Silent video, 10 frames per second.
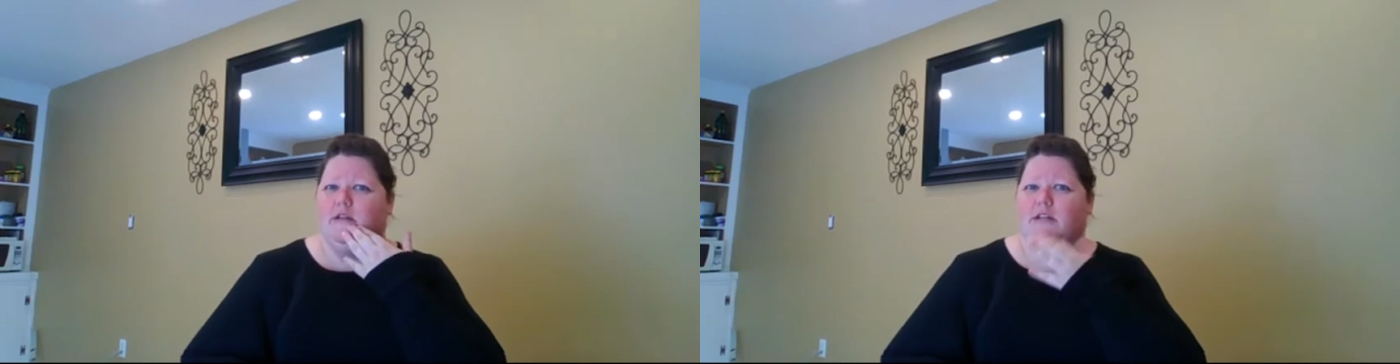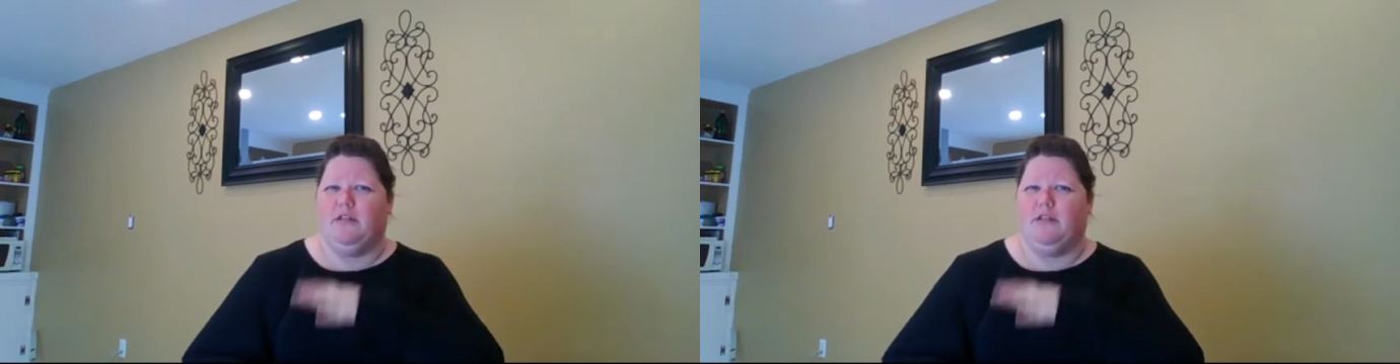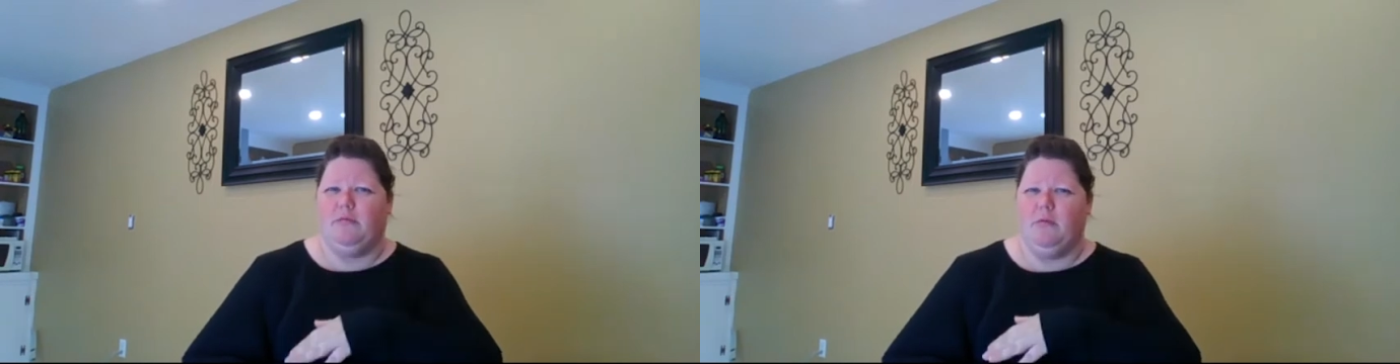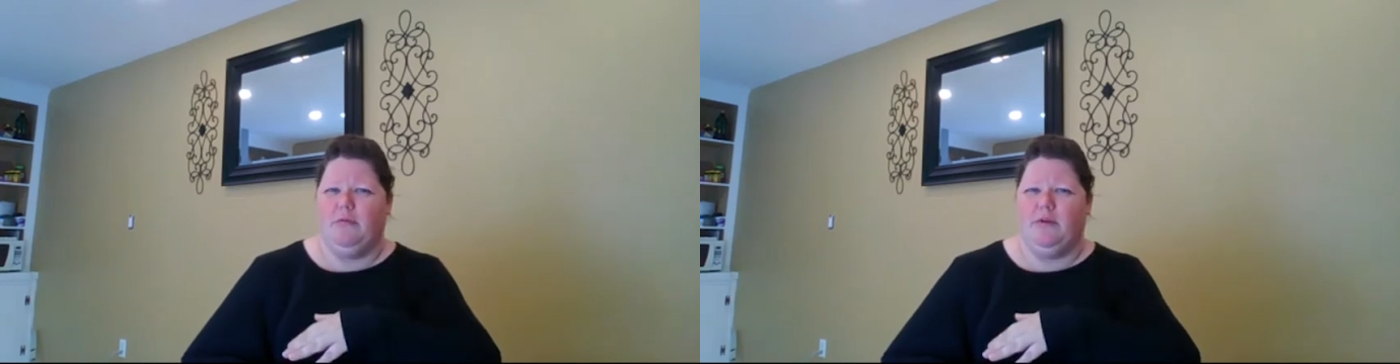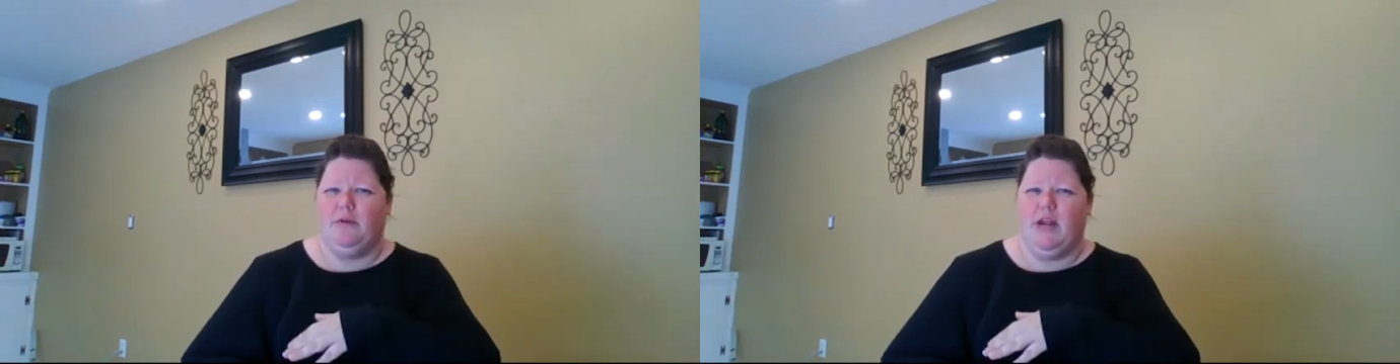to throw
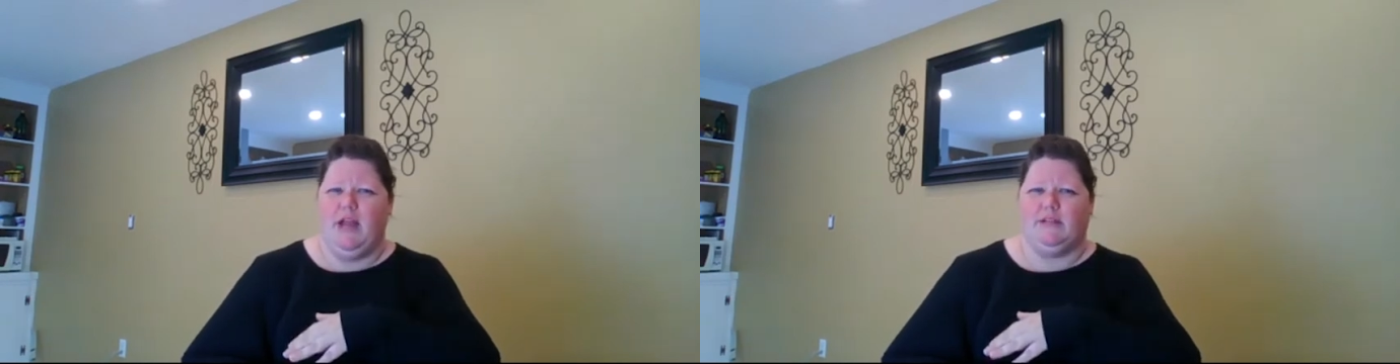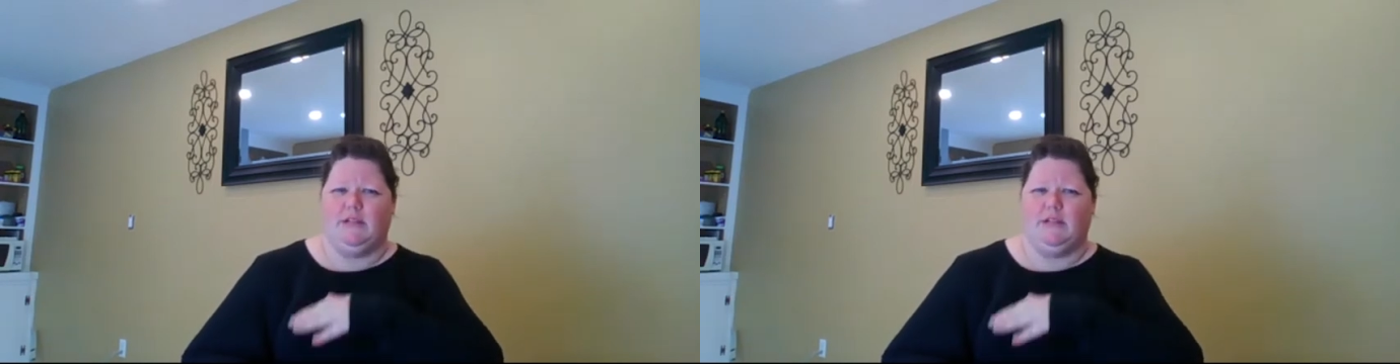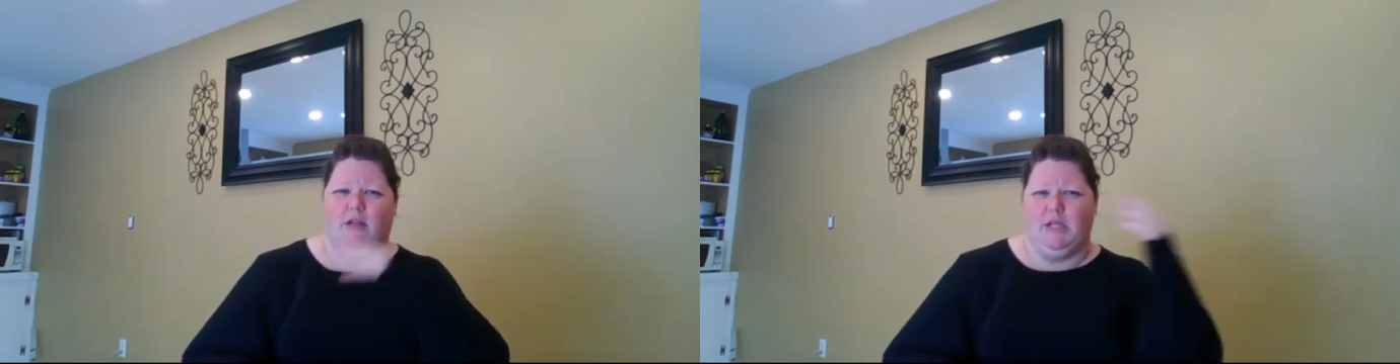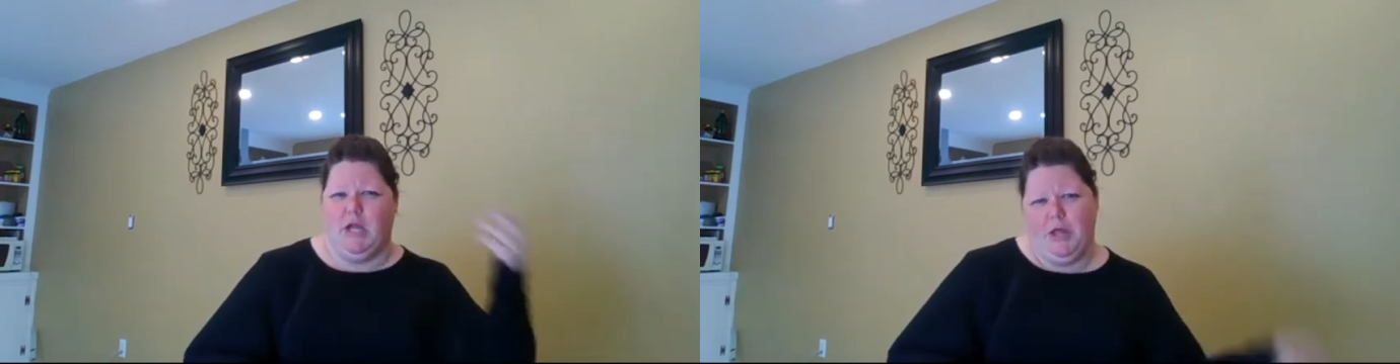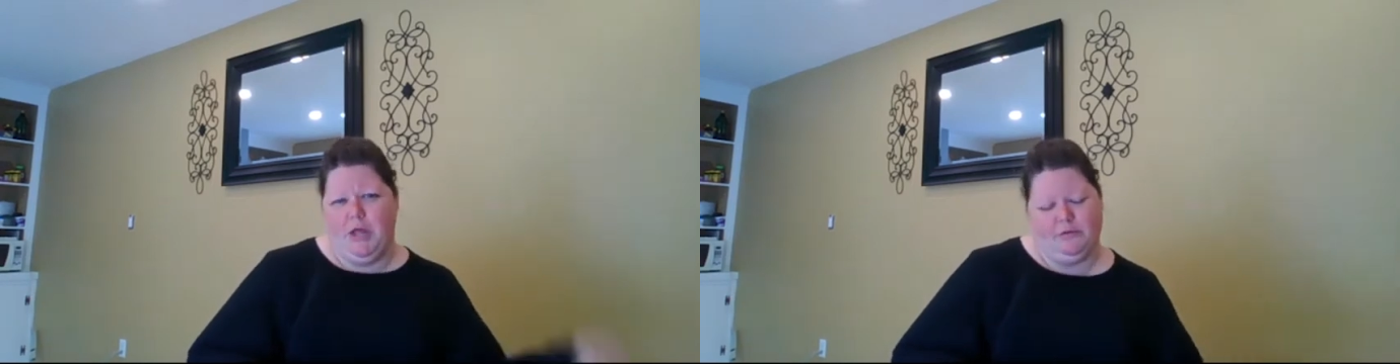their nets on
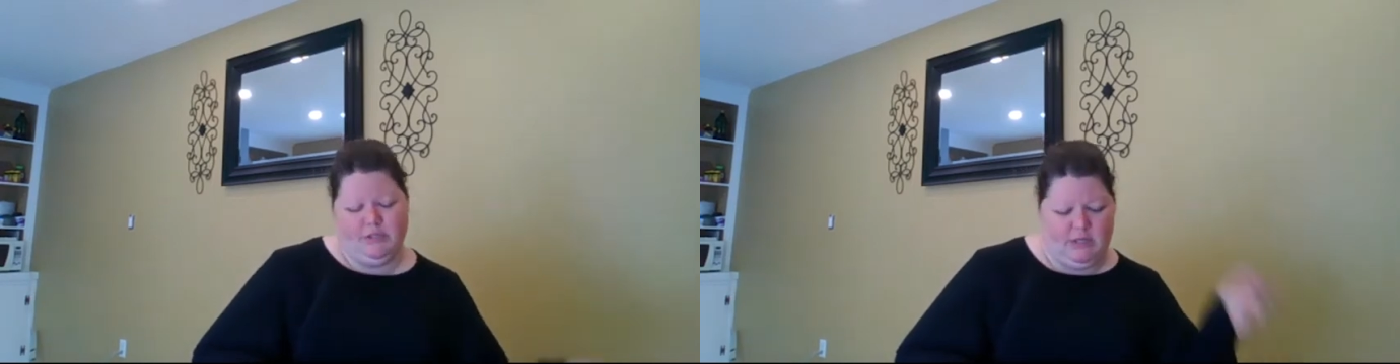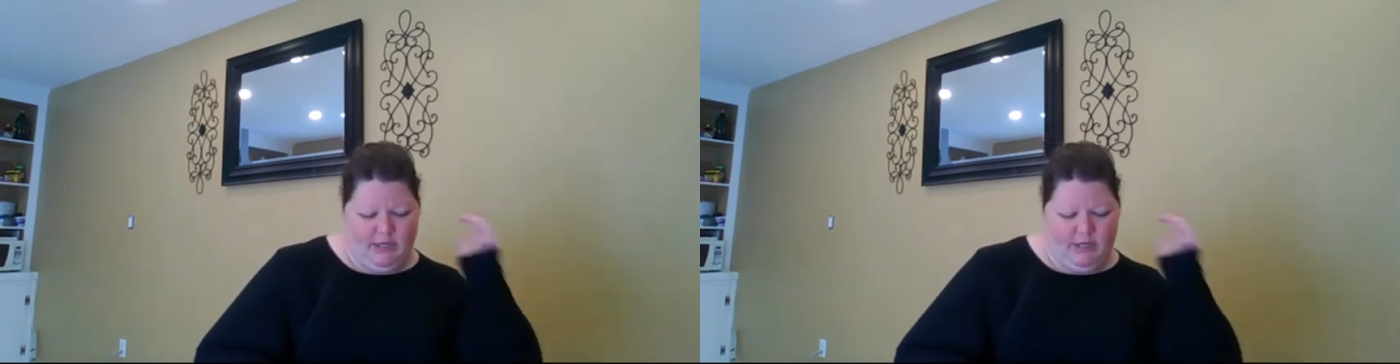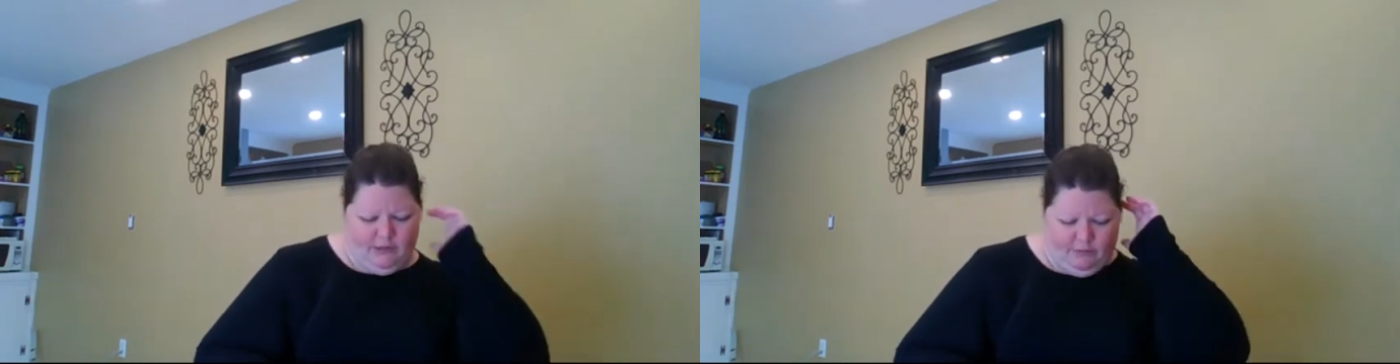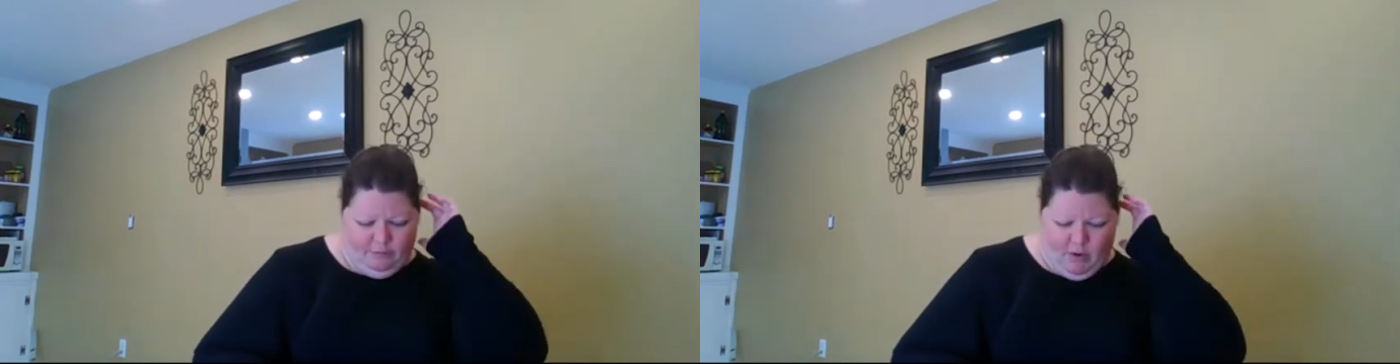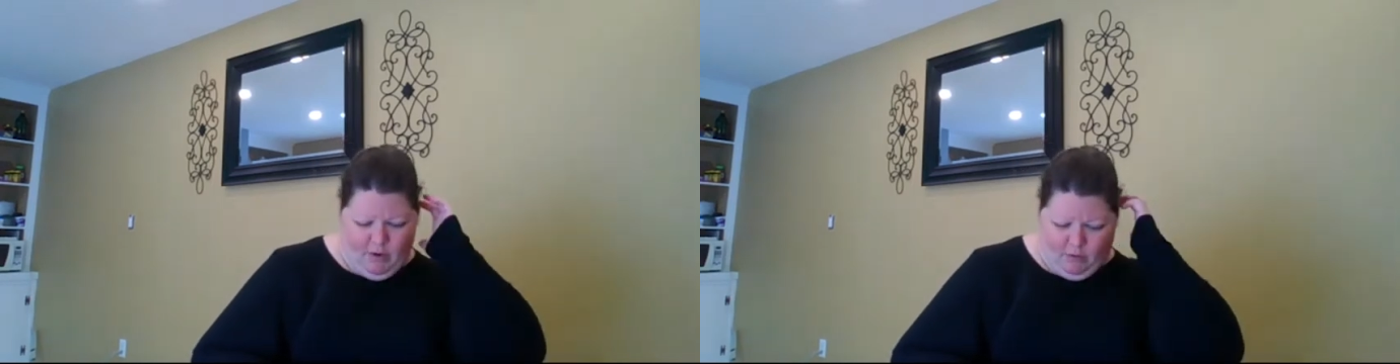the other side of the
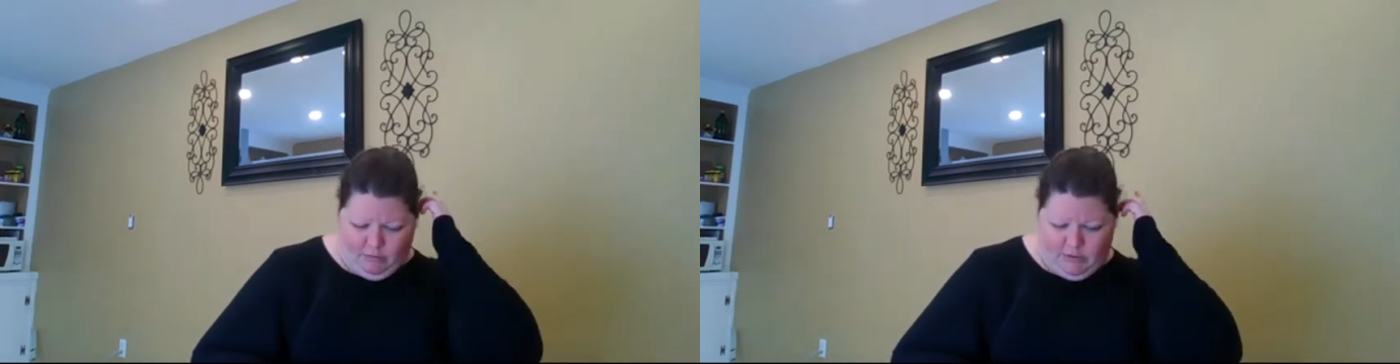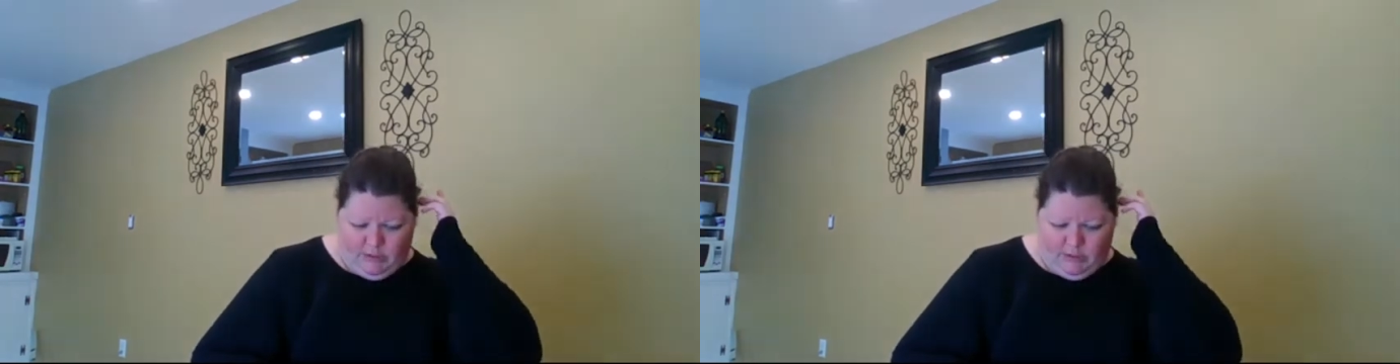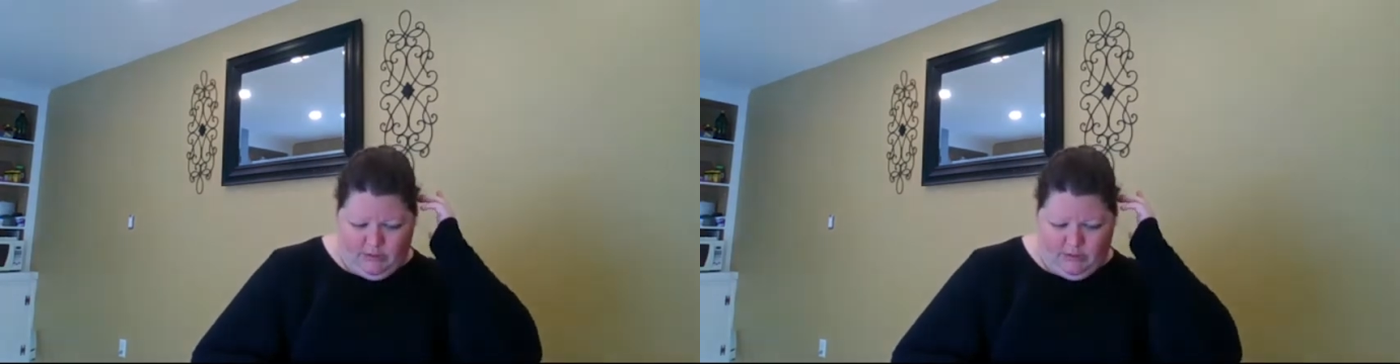boat.